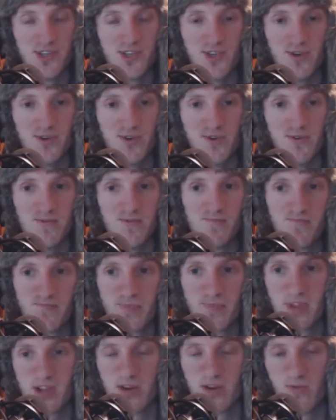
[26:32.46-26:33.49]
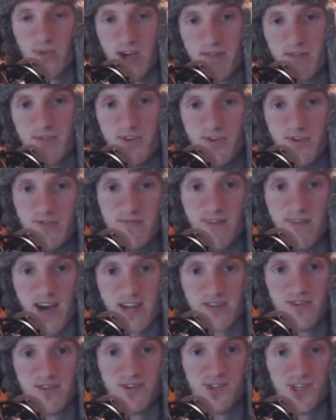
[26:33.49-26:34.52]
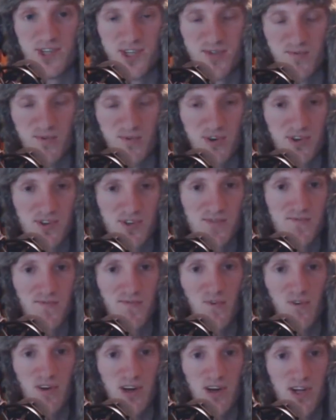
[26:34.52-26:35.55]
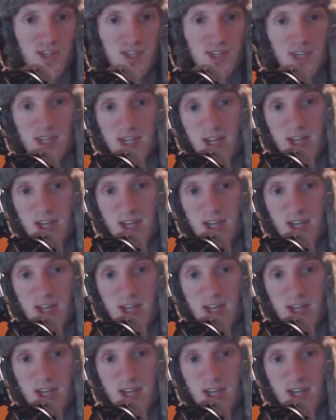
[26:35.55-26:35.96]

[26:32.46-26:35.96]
So we have two factors that works for us.